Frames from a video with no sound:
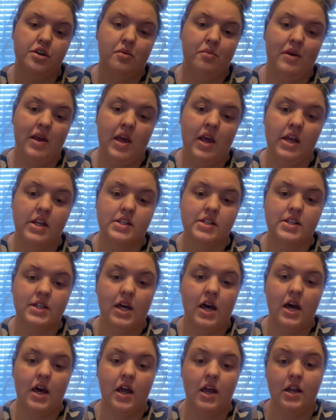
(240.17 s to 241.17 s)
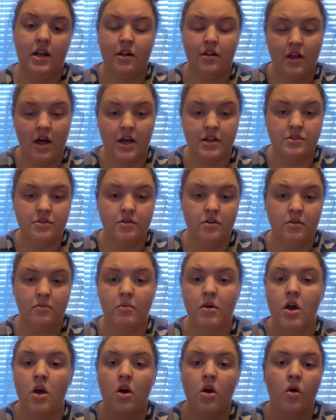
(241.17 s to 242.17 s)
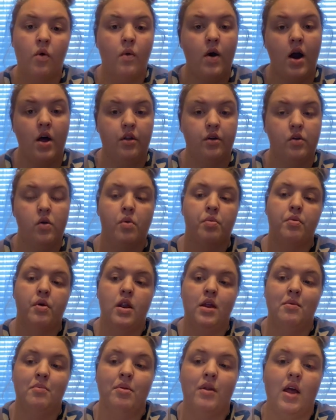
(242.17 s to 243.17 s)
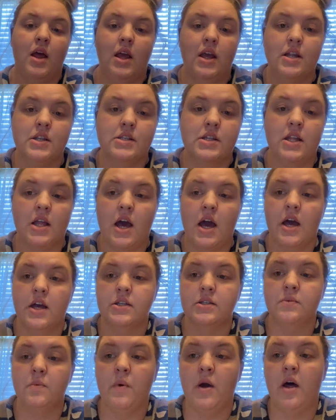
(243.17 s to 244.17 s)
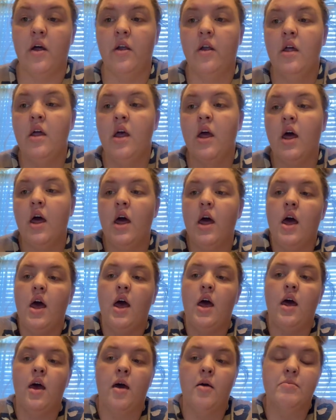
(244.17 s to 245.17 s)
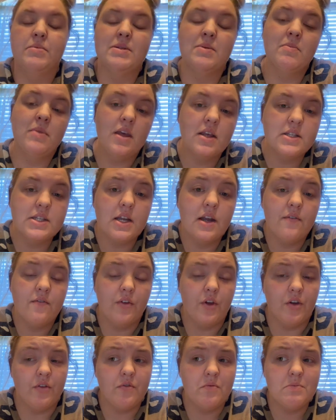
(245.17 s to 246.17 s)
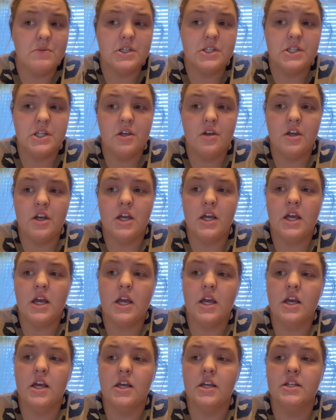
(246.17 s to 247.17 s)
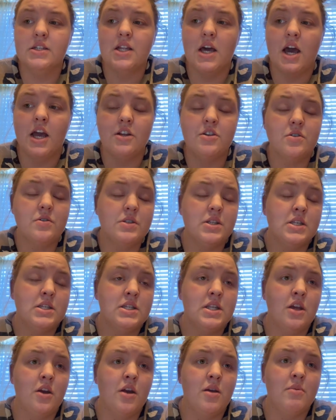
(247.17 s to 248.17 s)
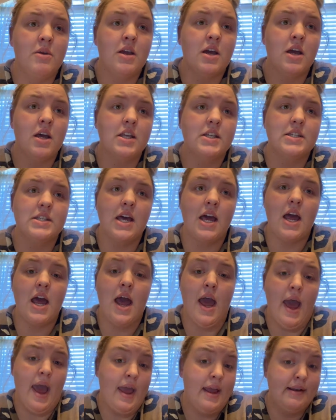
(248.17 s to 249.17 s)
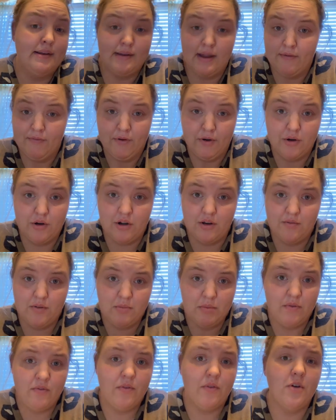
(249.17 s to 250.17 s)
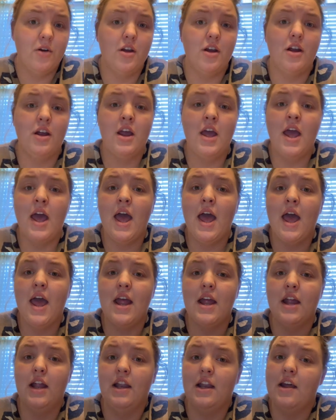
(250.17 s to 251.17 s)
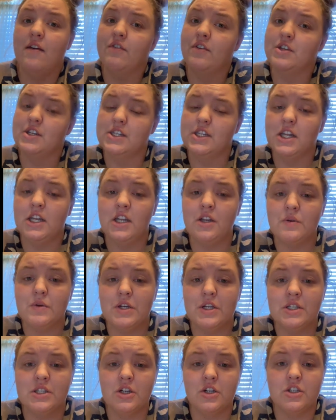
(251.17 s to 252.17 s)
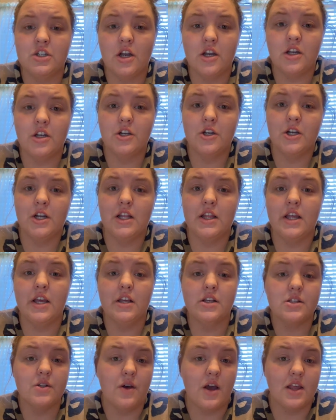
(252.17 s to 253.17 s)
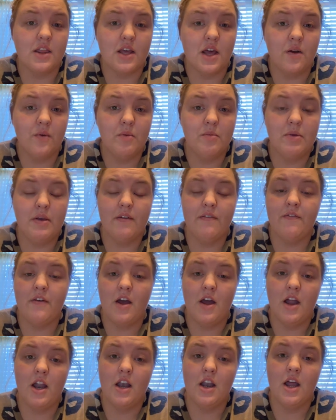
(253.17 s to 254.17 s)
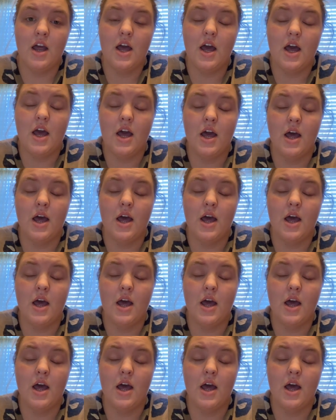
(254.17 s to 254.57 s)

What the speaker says: domains in the classroom while incorporating play into that as well. Some things that I've learned from this theory is I chose this theory because I had never heard of it before. I had never done any research on it or anything, so I thought it would be a fun